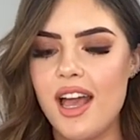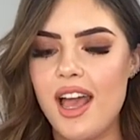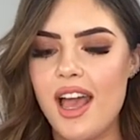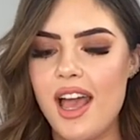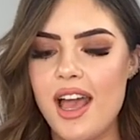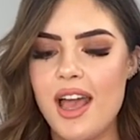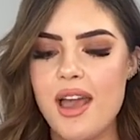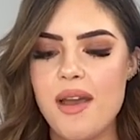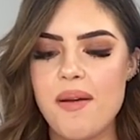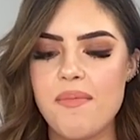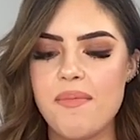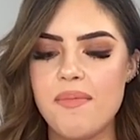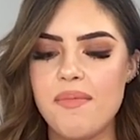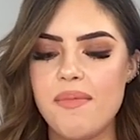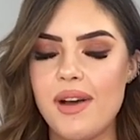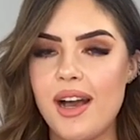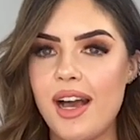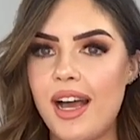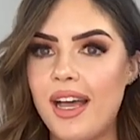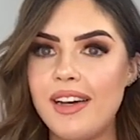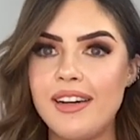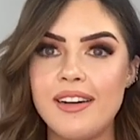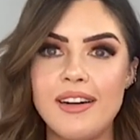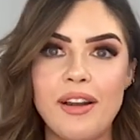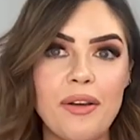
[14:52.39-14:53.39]
And
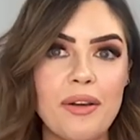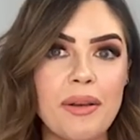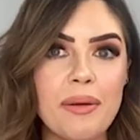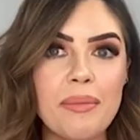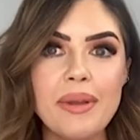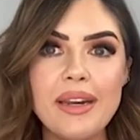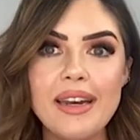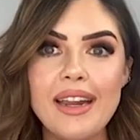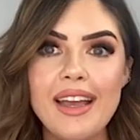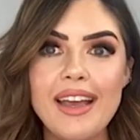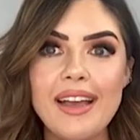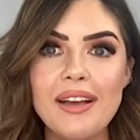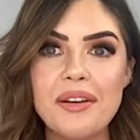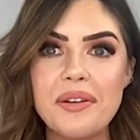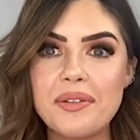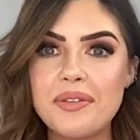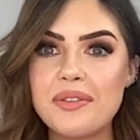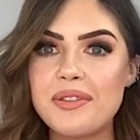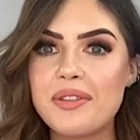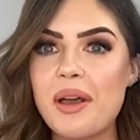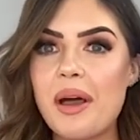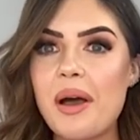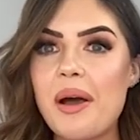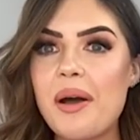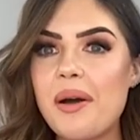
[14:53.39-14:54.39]
look at me now.
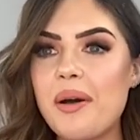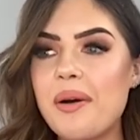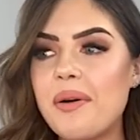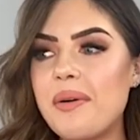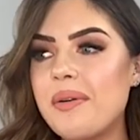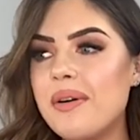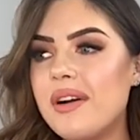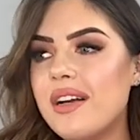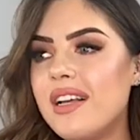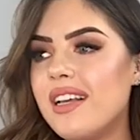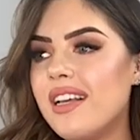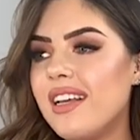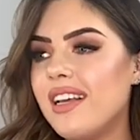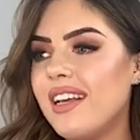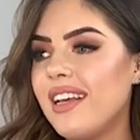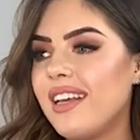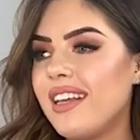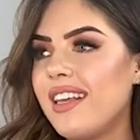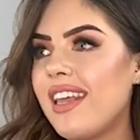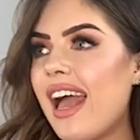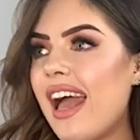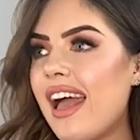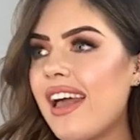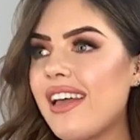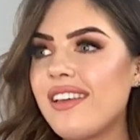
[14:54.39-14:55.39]
So
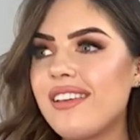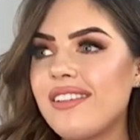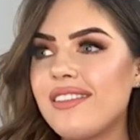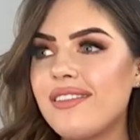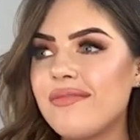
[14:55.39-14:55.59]
yeah,